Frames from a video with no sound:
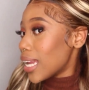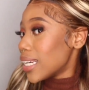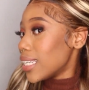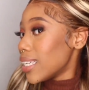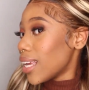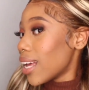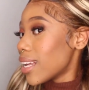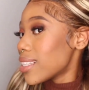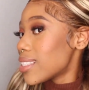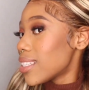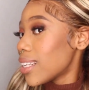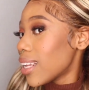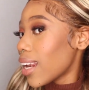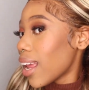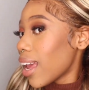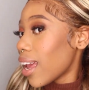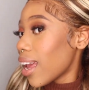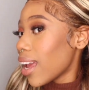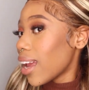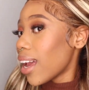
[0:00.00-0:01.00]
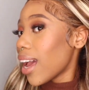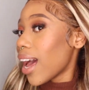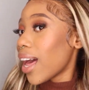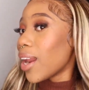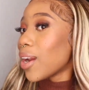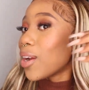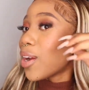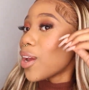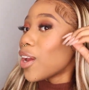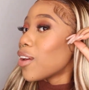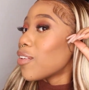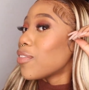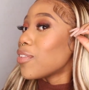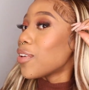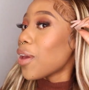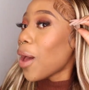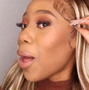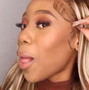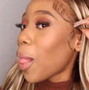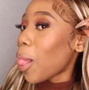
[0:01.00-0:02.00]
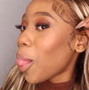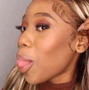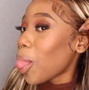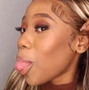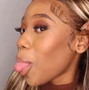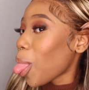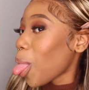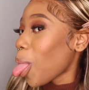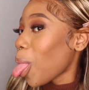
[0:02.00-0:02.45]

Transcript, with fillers: Do y'all see that? I don't know if y'all...